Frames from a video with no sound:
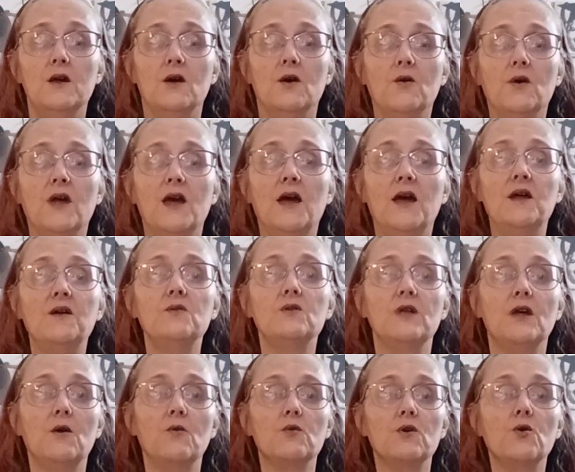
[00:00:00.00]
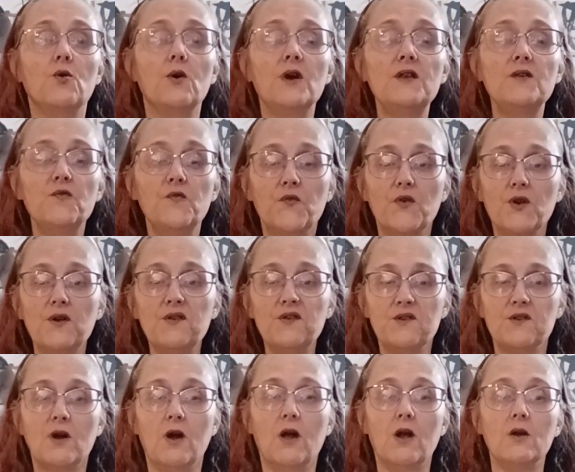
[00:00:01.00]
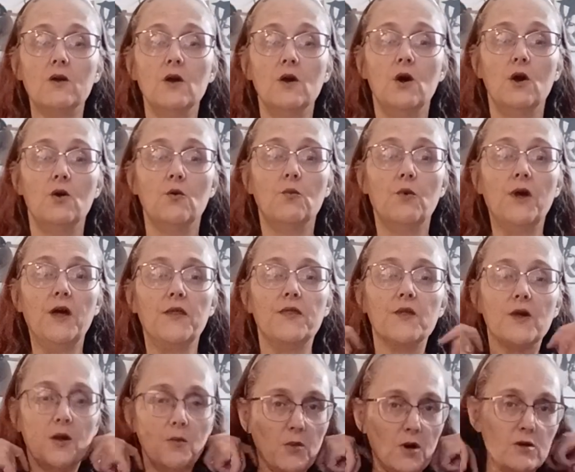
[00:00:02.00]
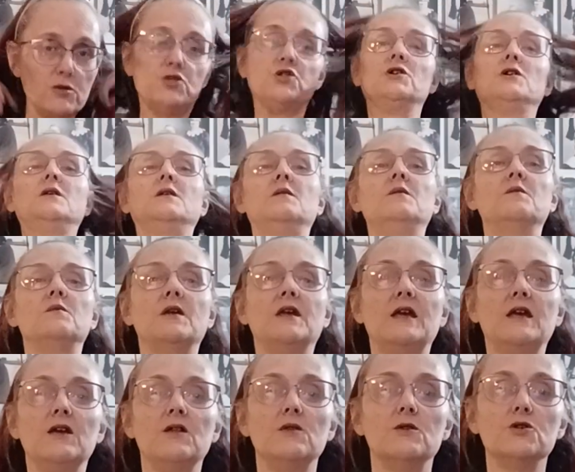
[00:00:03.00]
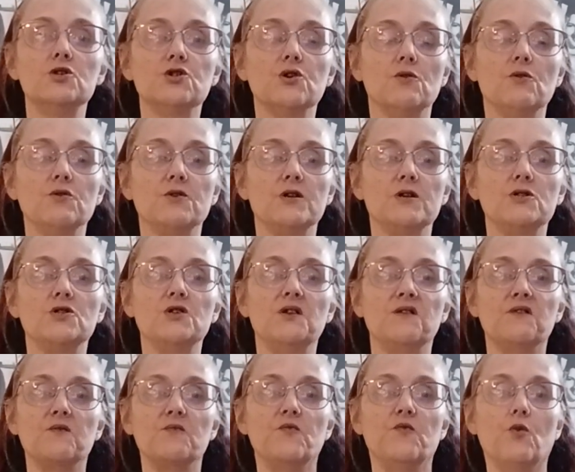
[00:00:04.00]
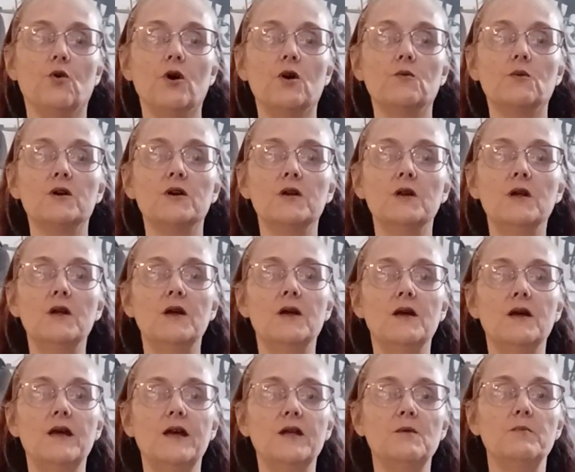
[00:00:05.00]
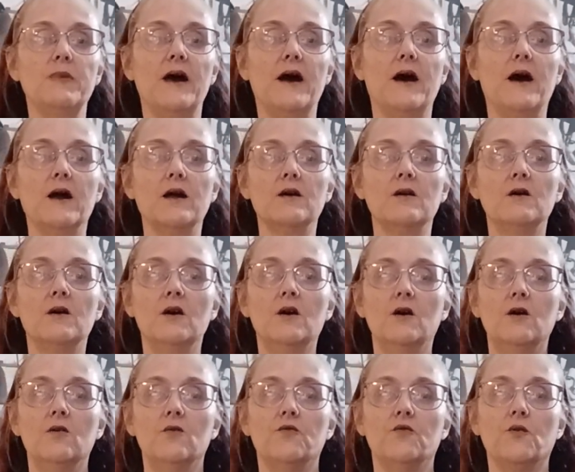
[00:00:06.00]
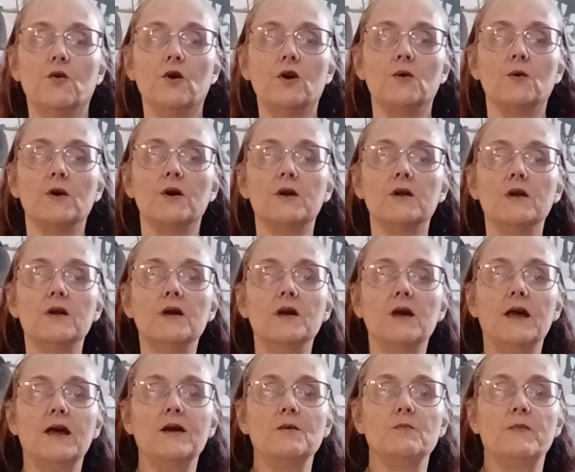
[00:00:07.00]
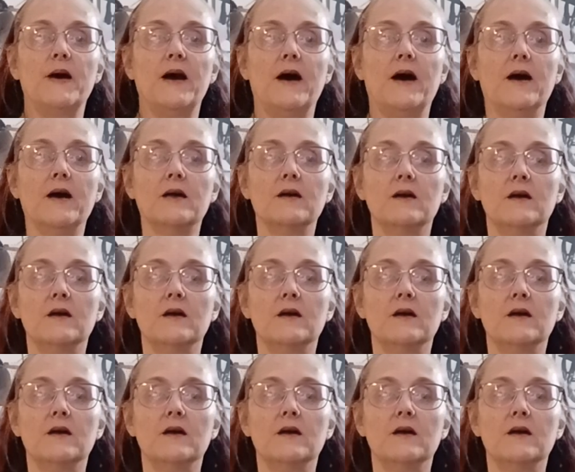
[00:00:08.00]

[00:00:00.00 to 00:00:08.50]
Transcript: Okay, now we're going to first start with emotion in the shoulder, just forward and back, forward and back.